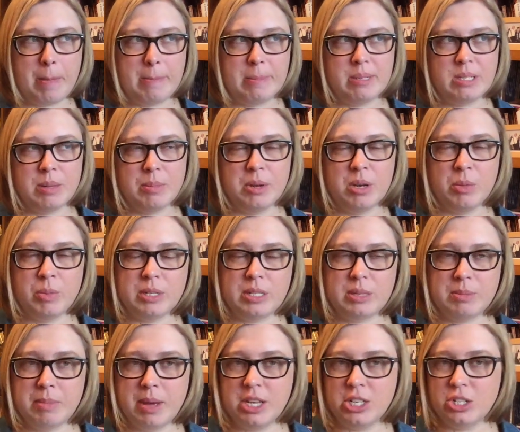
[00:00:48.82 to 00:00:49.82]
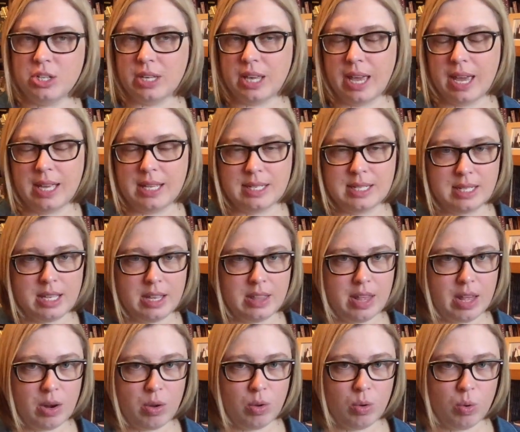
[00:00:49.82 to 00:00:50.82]
Somebody with dementia can't see
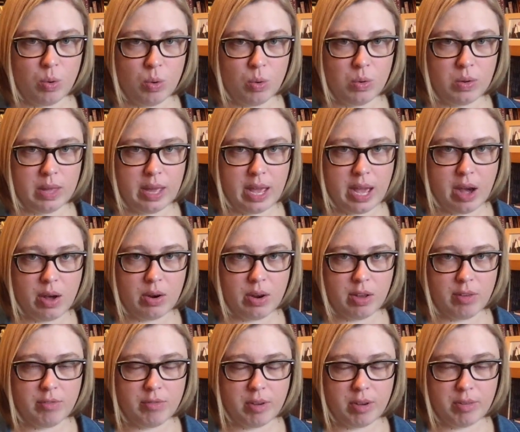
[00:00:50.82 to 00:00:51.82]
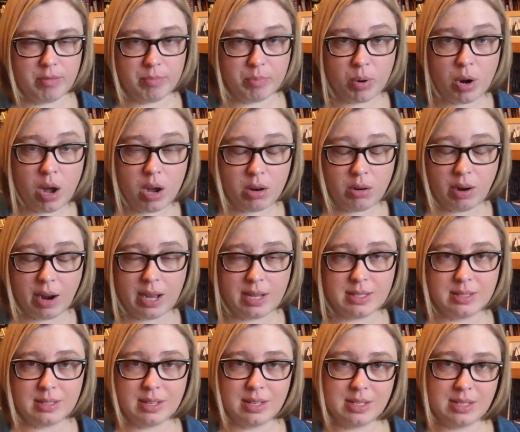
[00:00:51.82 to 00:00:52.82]
that whole layout of
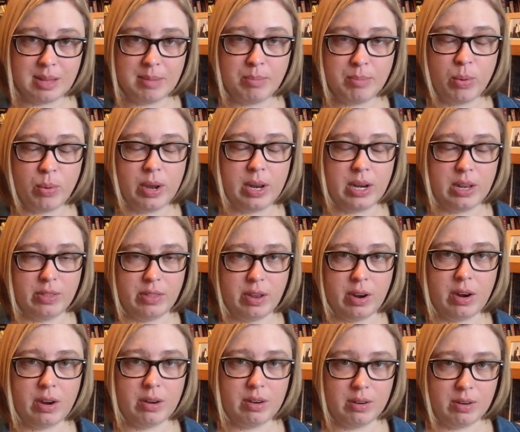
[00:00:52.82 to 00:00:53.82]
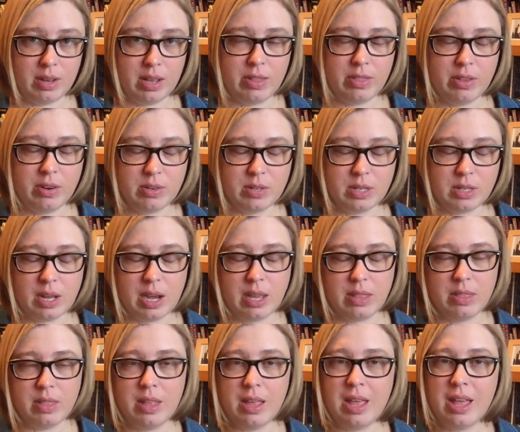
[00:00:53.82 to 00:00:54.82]
progress. At some point in their
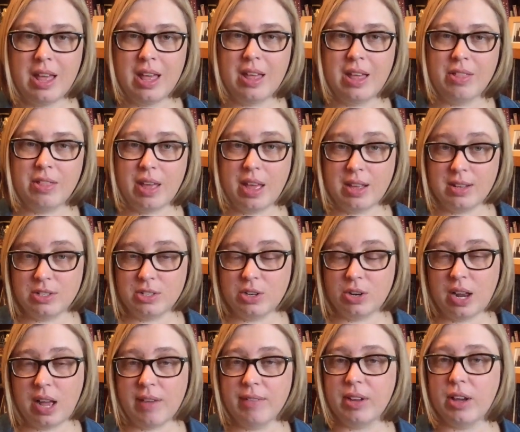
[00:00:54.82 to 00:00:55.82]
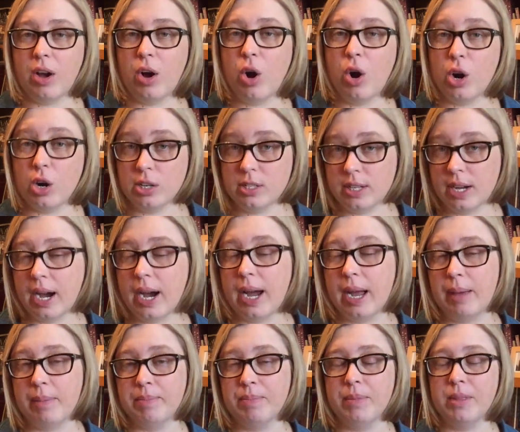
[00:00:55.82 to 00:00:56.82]
decline, they start having a hard
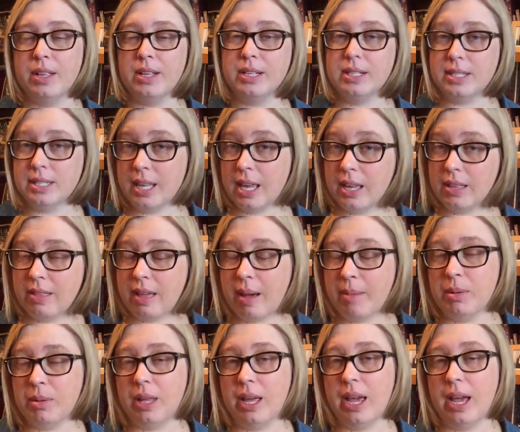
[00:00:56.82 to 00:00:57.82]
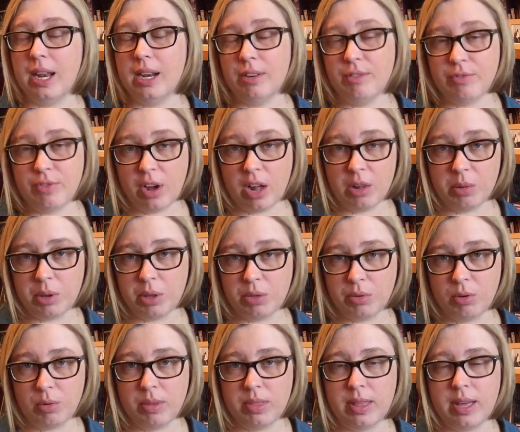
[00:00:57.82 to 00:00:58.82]
time seeing that plan and following
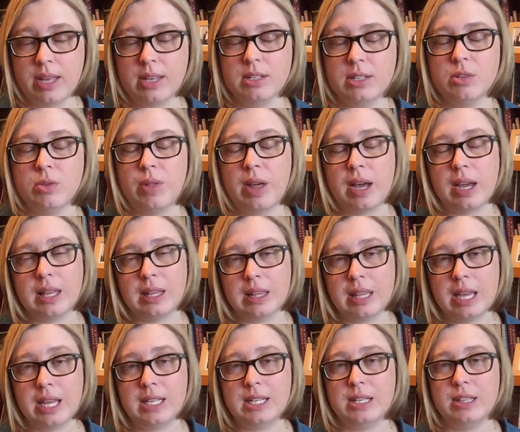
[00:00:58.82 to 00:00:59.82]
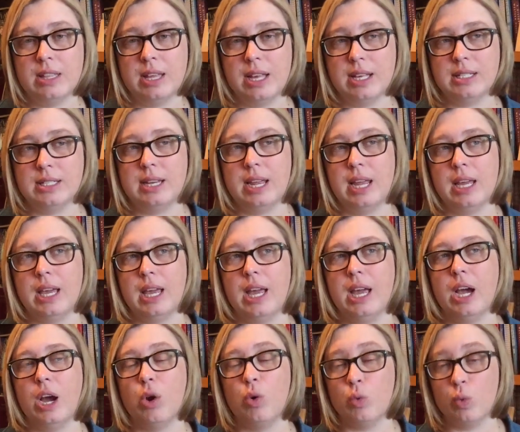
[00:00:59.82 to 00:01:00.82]
through with it. So that can lead to things
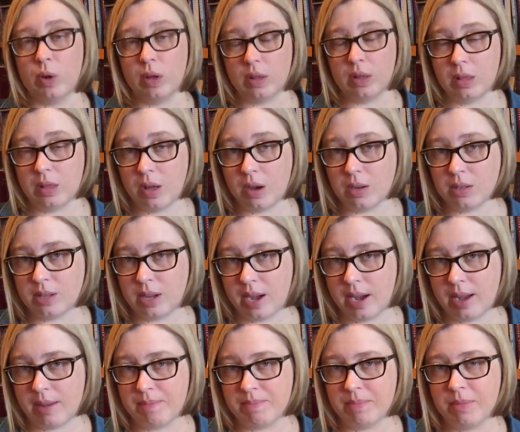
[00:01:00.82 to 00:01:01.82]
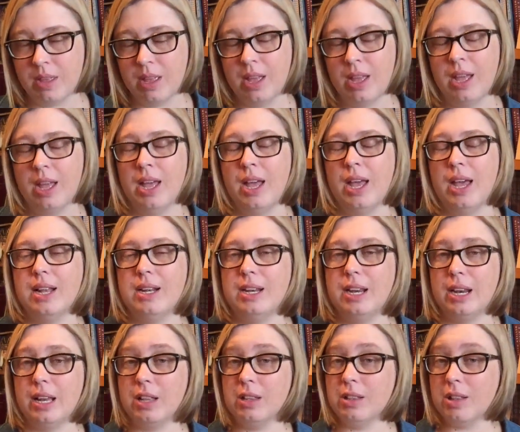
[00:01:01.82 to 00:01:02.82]
taking a really long time,
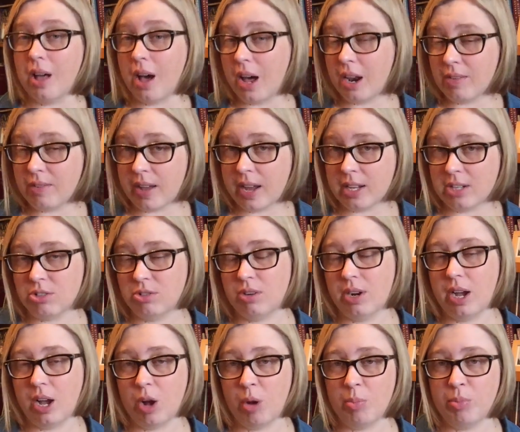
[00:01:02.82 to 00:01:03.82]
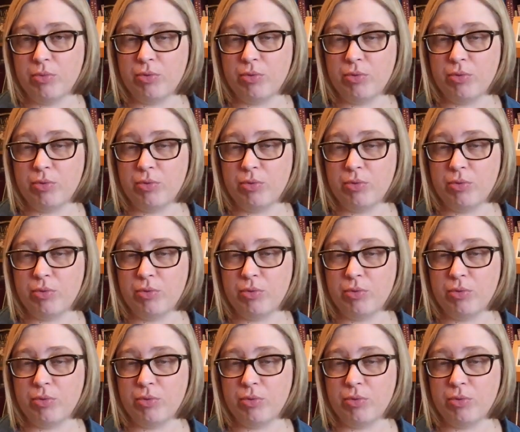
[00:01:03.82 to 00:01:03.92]
needing a lot of extra help